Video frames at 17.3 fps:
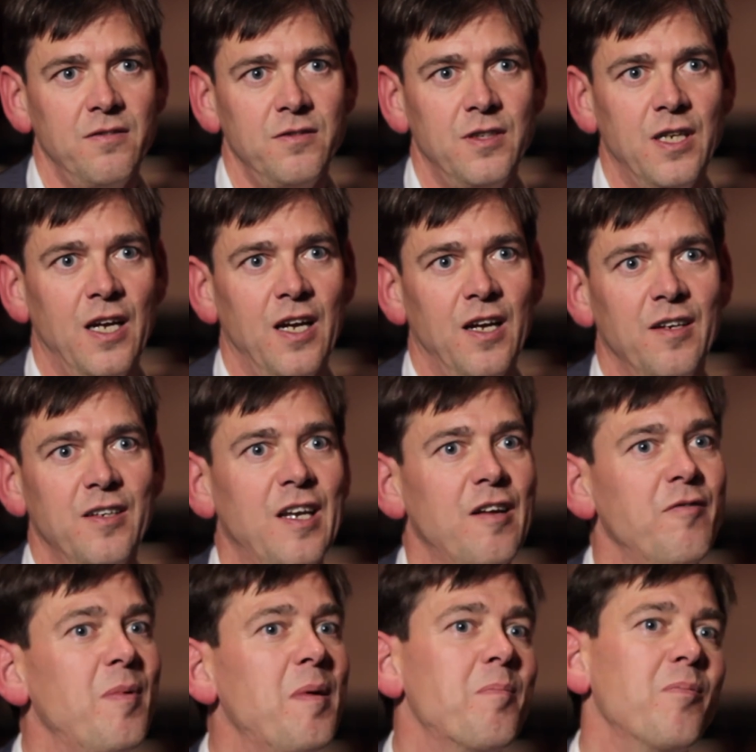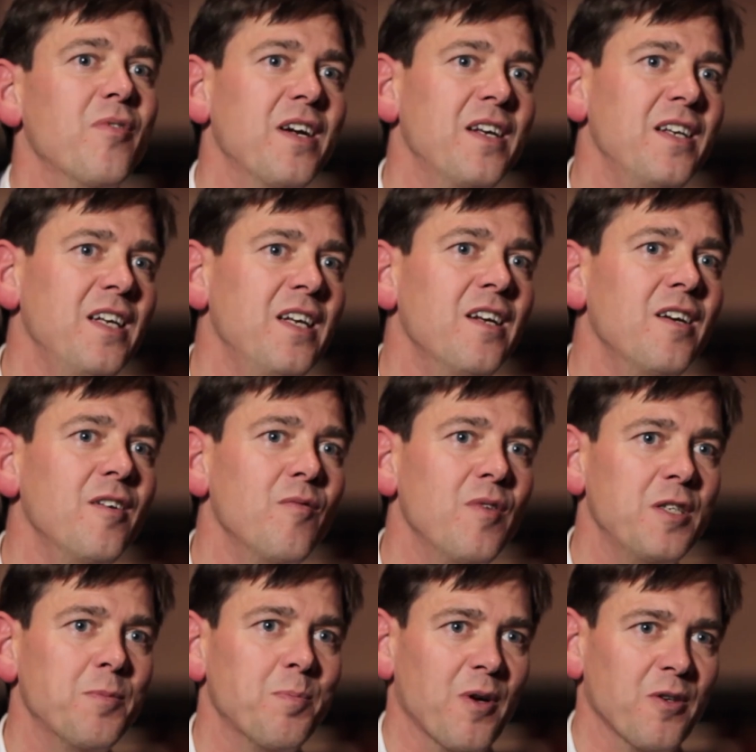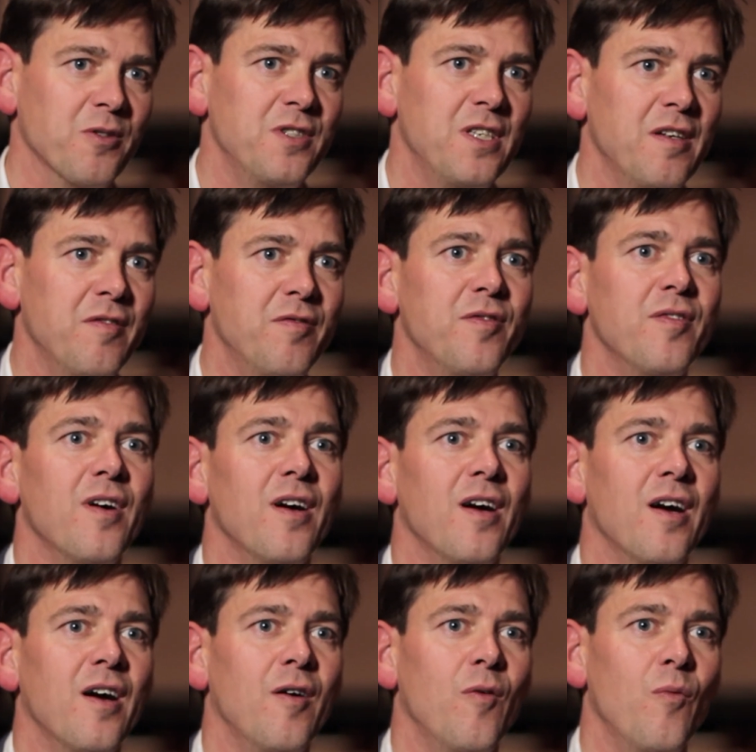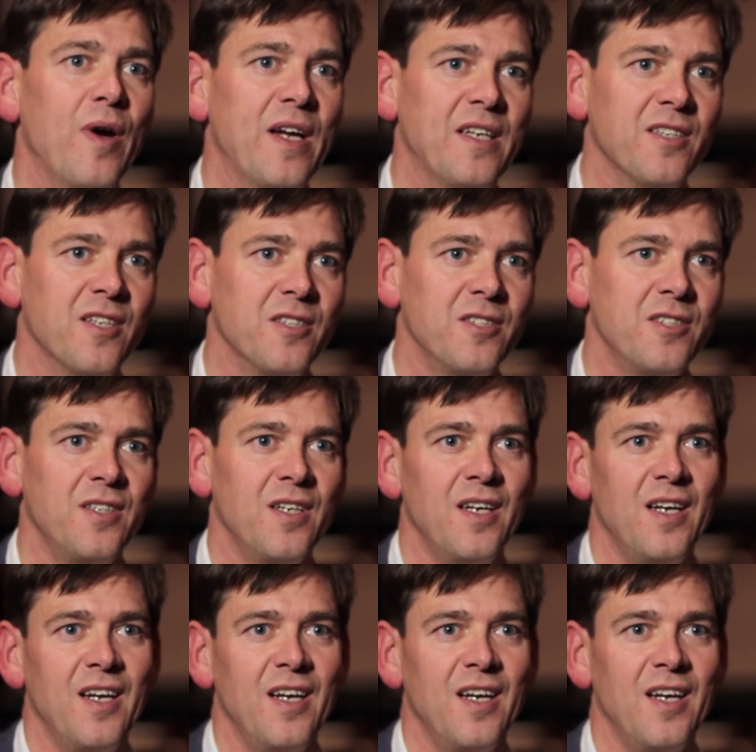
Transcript: They've been pretty responsive with us,